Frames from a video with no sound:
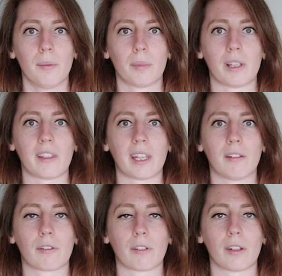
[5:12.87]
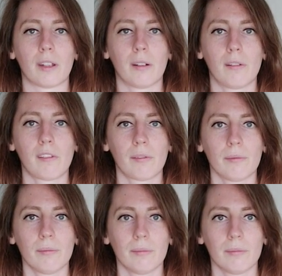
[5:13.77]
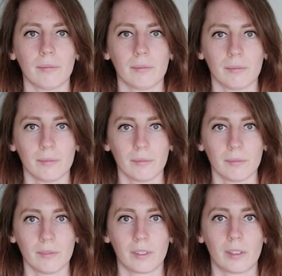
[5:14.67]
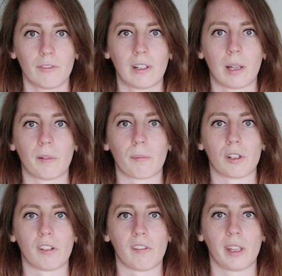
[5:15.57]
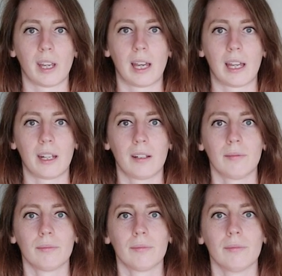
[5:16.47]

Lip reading: Breathing in through the nose. Fill up as much as you can.